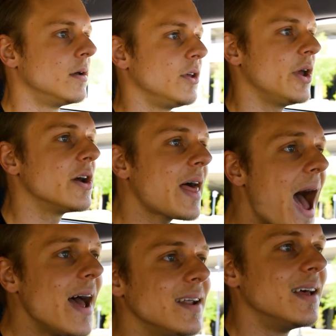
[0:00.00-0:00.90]
You hear
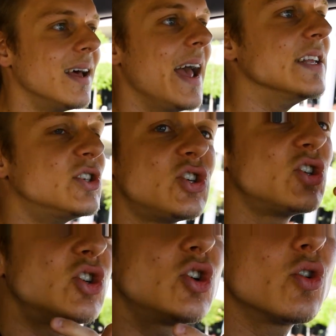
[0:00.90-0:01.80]
that? It
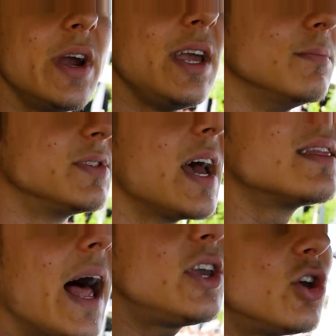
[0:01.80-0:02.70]
screams.
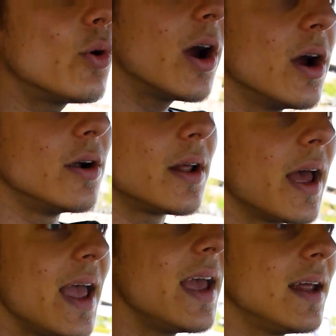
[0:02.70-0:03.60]
And like you heard
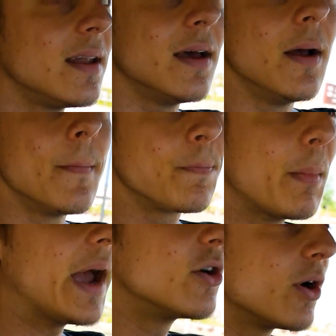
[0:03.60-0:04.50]
in
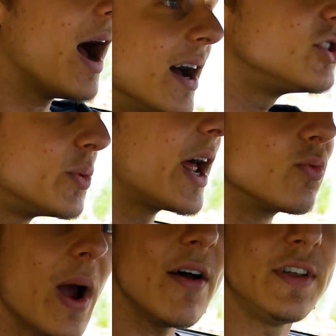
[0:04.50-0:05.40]
my garage when I
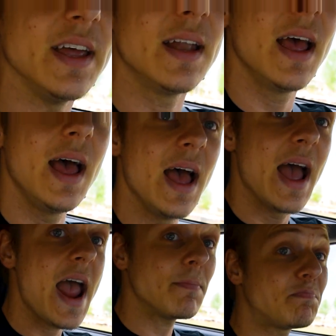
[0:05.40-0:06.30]
revved it,
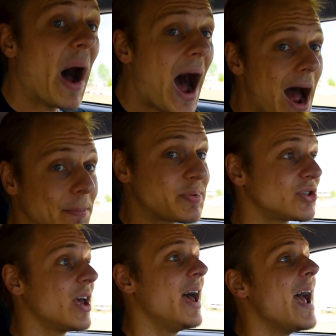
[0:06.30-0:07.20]
it
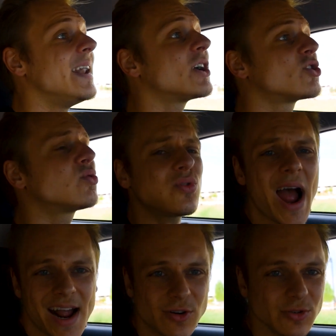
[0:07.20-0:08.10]
pops and it
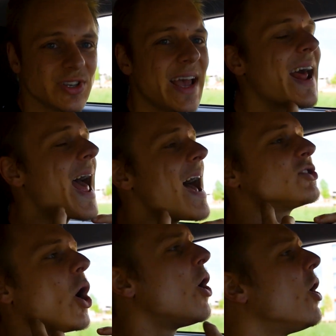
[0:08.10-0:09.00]
crackles and it
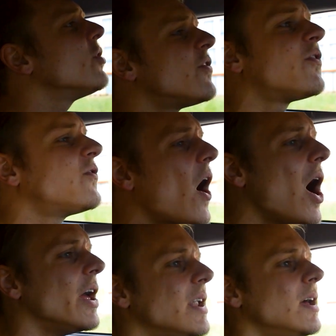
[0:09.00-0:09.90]
has all the
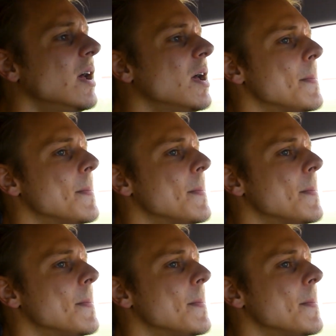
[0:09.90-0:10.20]
fun